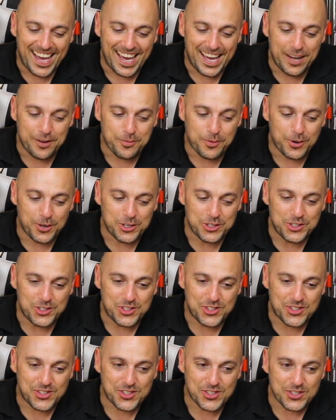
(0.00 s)
It
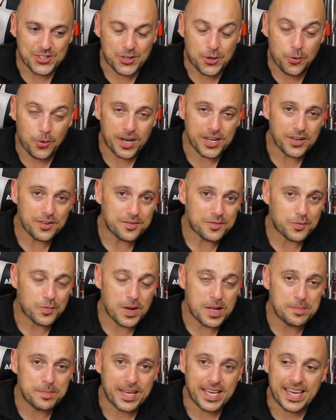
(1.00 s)
was quite
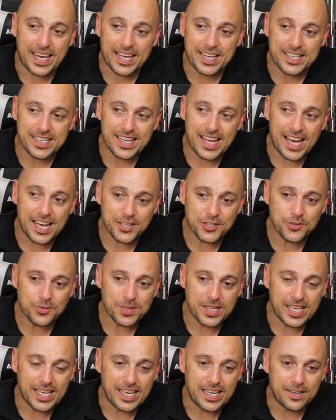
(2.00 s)
overwhelming, and
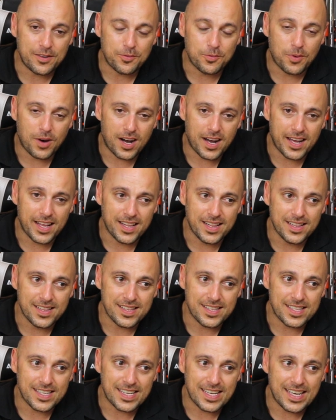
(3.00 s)
actually
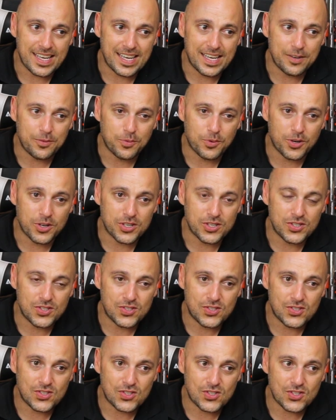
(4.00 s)
while it
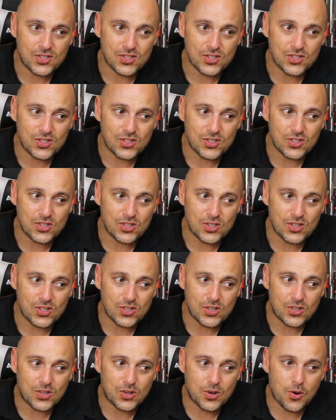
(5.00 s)
was
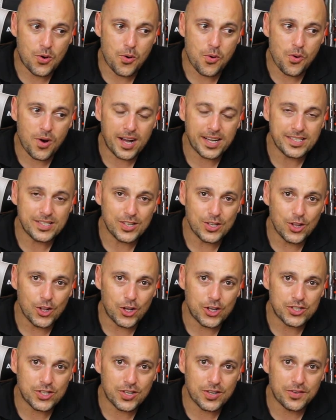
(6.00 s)
quite a
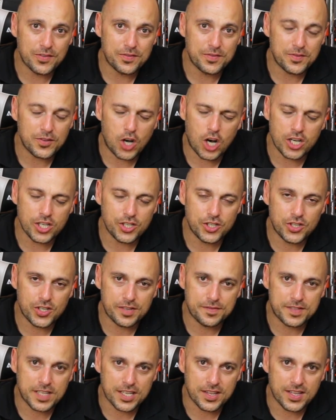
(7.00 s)
lot of, oh, you should
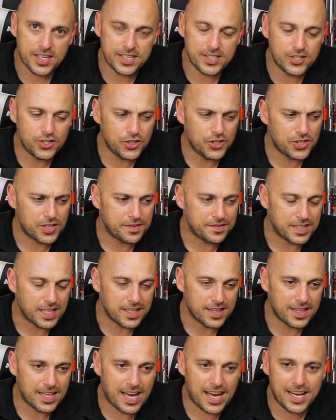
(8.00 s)
have done this, you should have
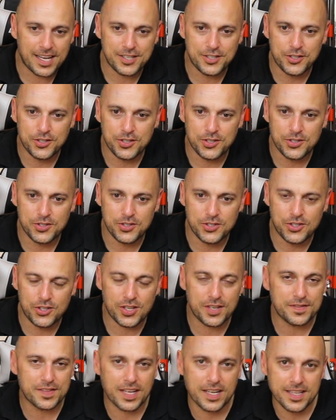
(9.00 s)
done that, you
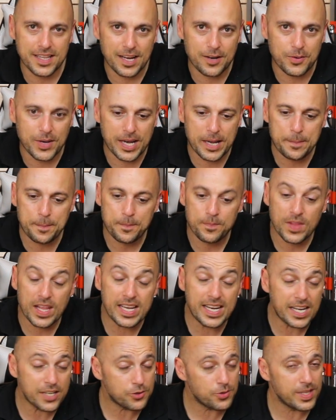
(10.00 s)
should have done it that way,
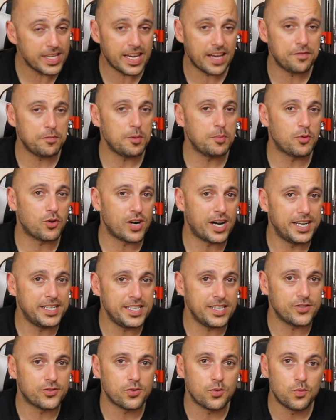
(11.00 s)
it actually gave me more
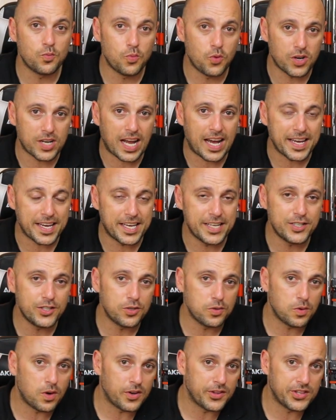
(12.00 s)
ideas on what I can
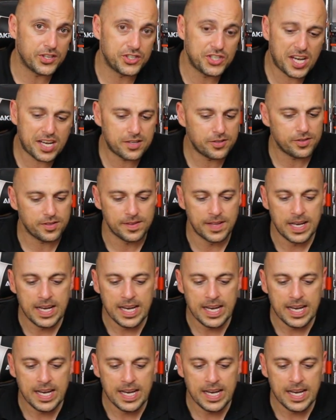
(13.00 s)
do on the channel.